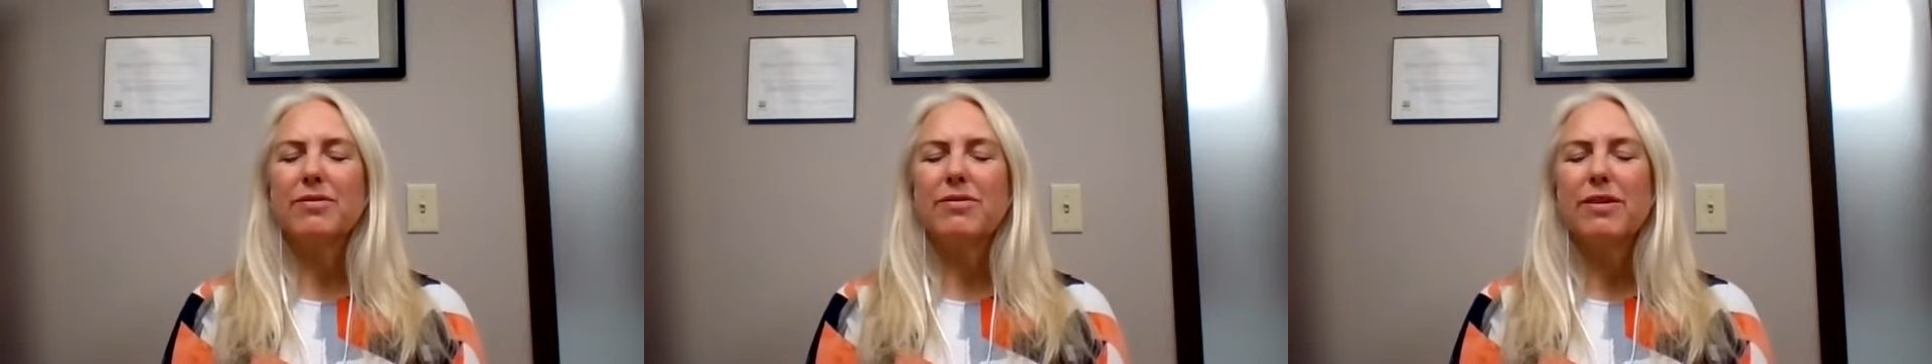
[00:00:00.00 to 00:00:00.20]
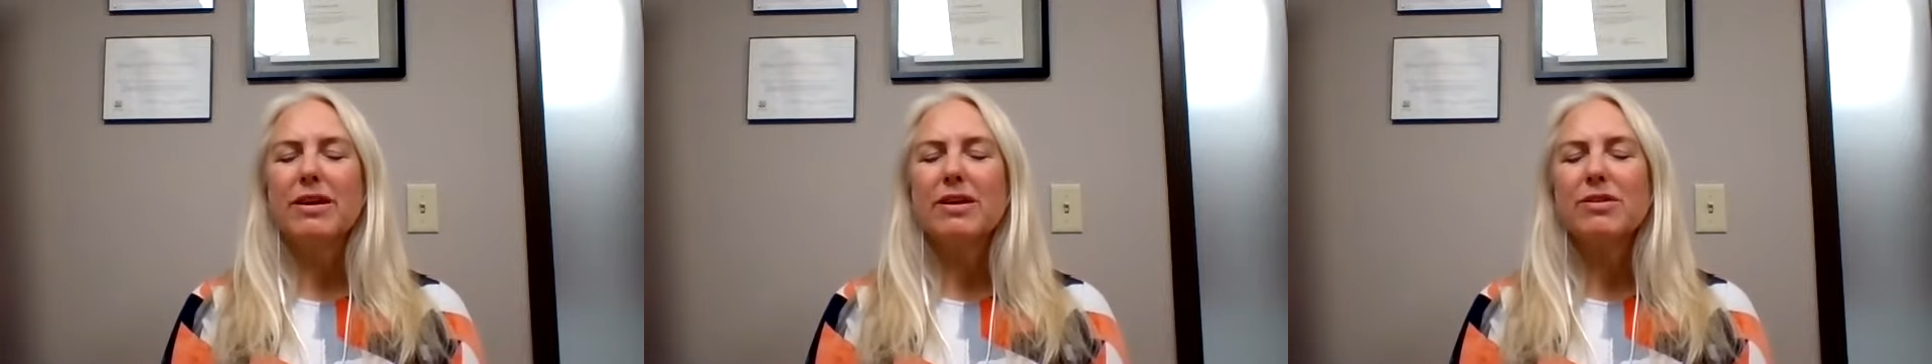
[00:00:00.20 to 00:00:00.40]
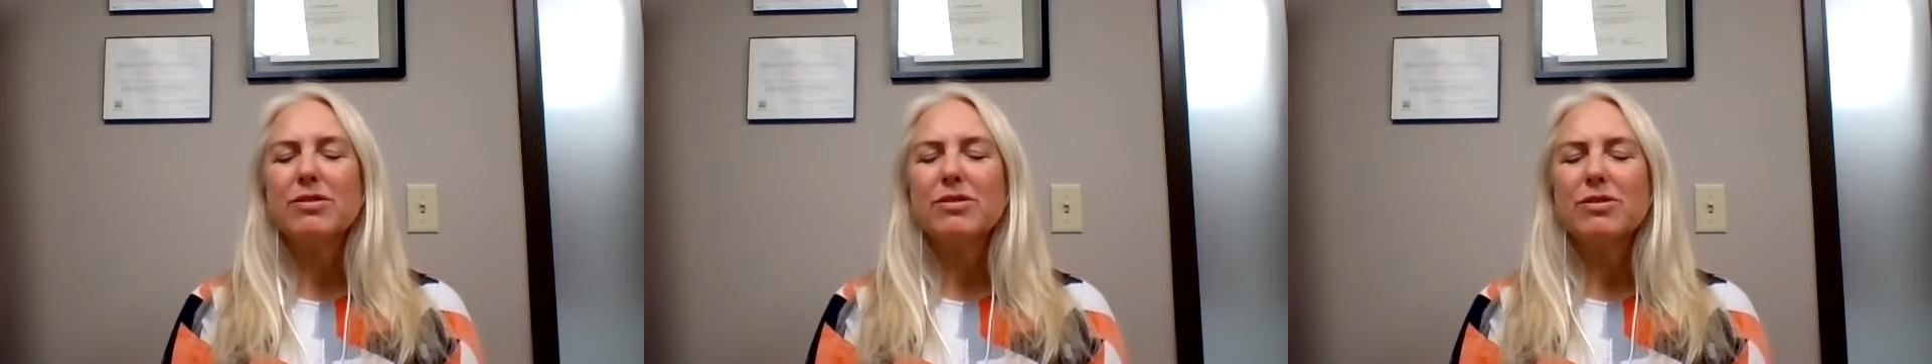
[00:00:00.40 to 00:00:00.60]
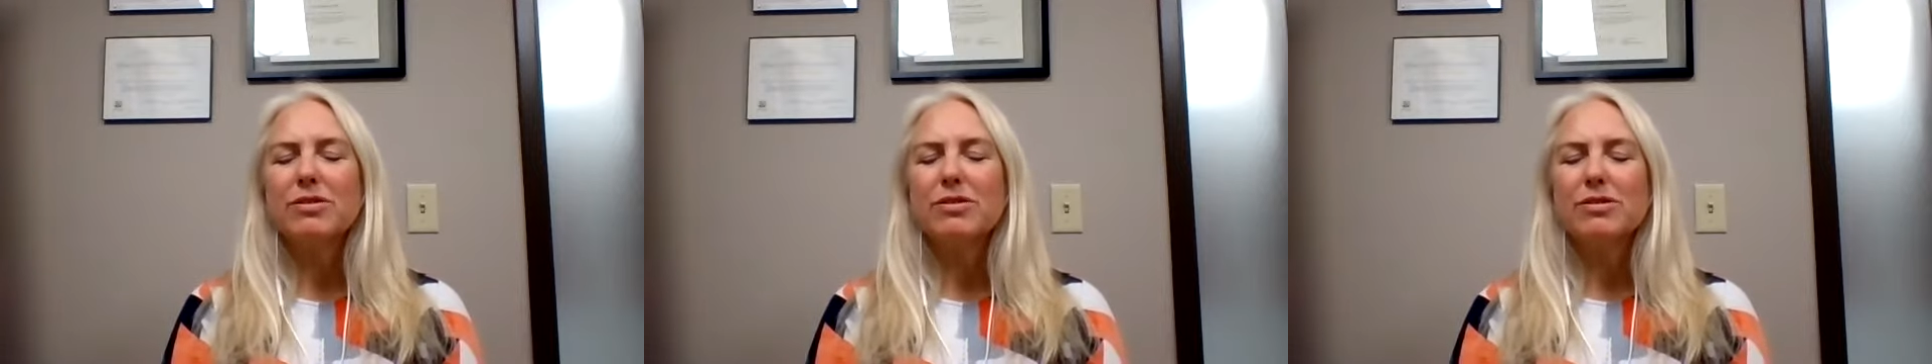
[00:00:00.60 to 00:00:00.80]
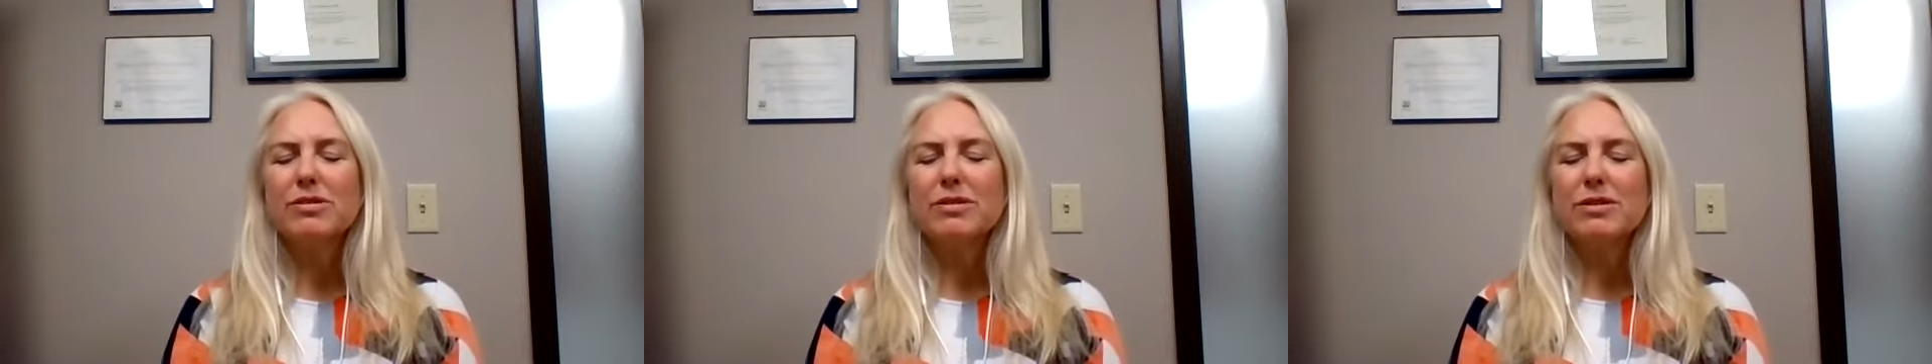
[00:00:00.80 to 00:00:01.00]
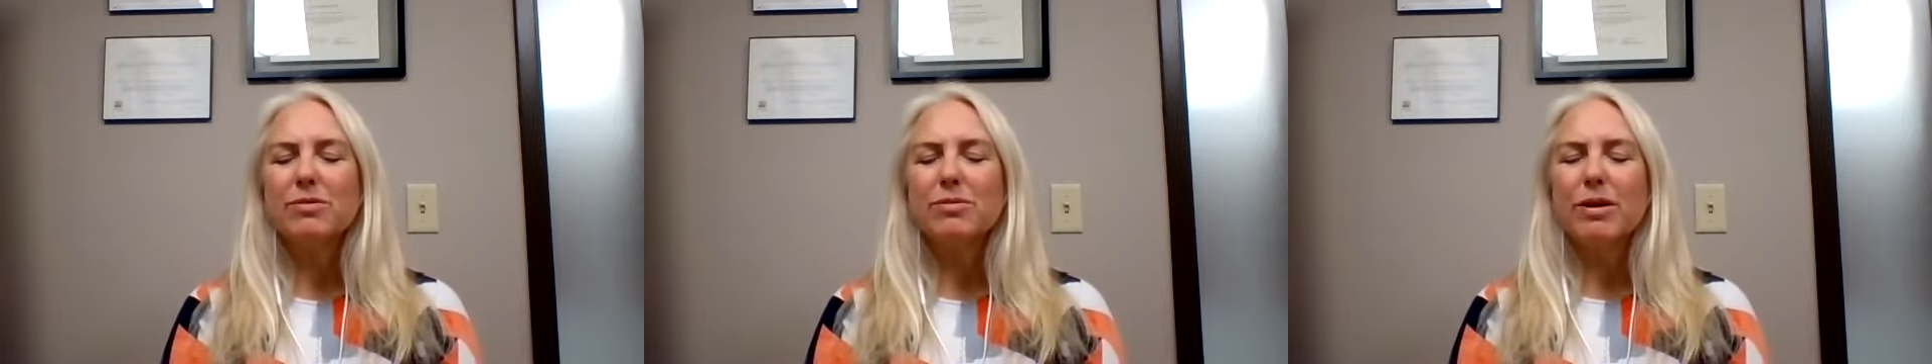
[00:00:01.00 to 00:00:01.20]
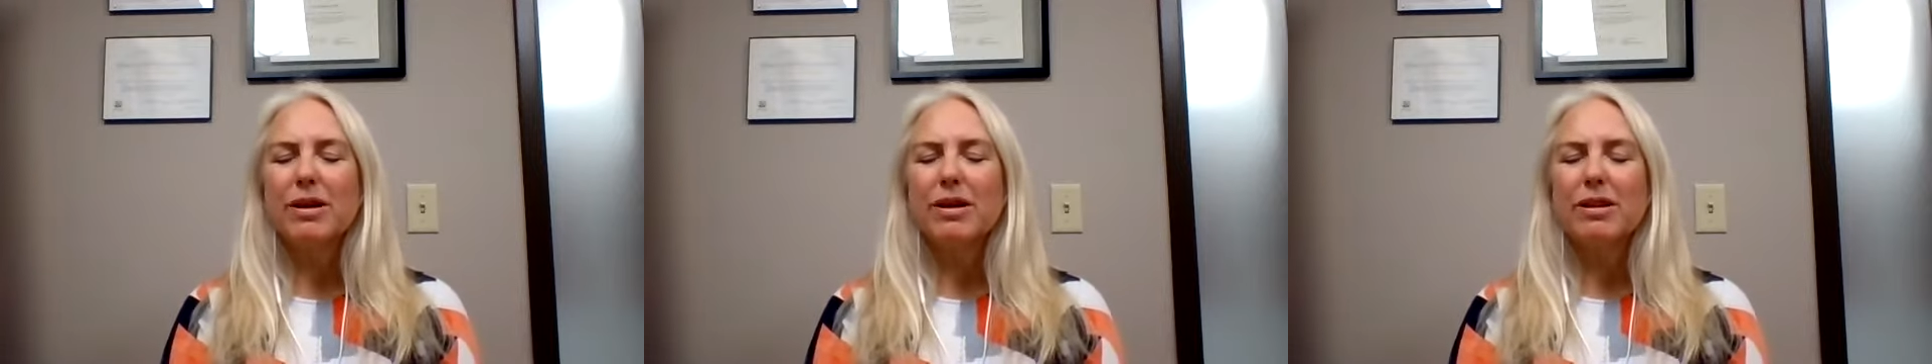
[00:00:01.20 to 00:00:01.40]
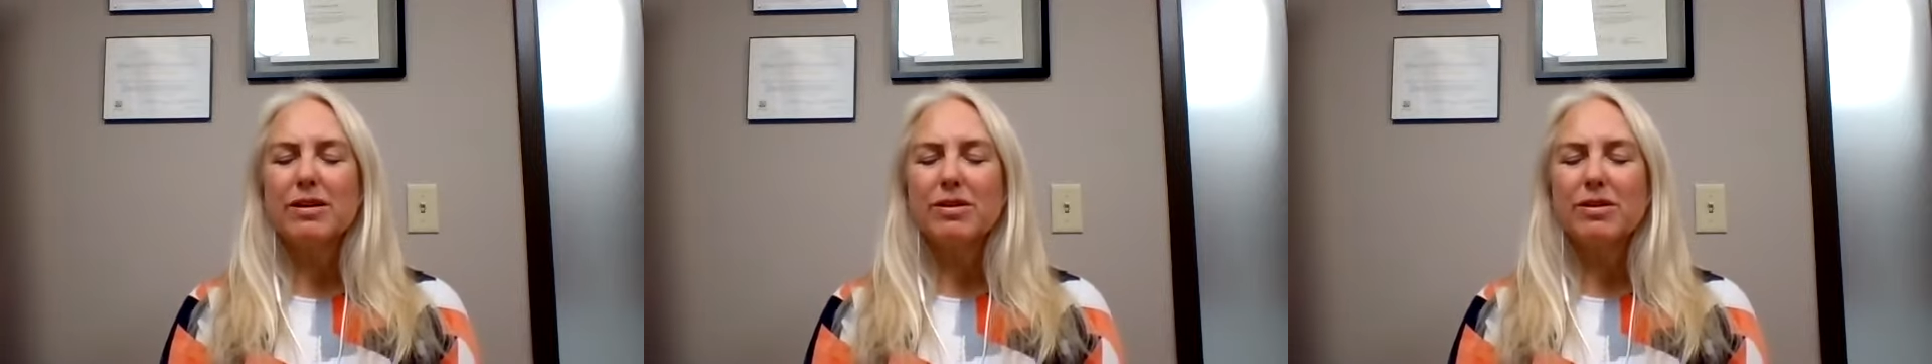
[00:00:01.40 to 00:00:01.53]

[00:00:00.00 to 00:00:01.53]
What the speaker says: fingers and wiggle our